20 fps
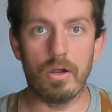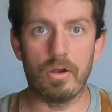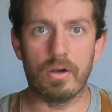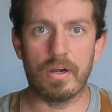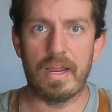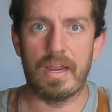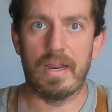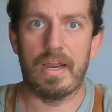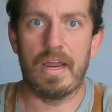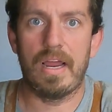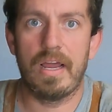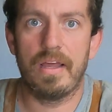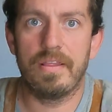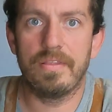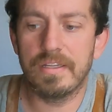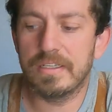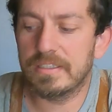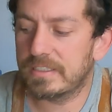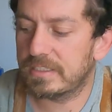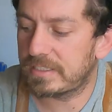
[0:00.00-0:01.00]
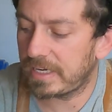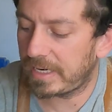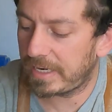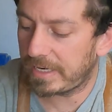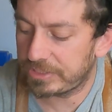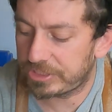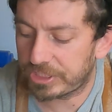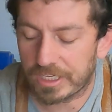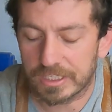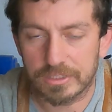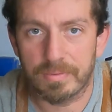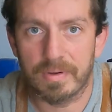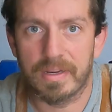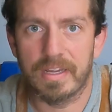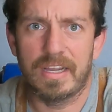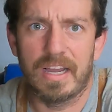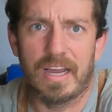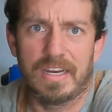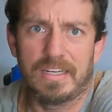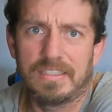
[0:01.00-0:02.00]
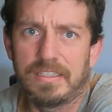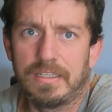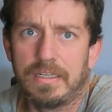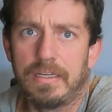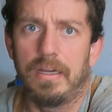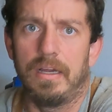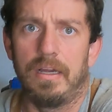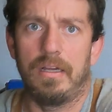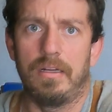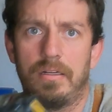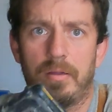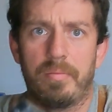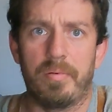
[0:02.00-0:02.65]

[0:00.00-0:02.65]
Okay, at this stage, as we can kind of see, uh,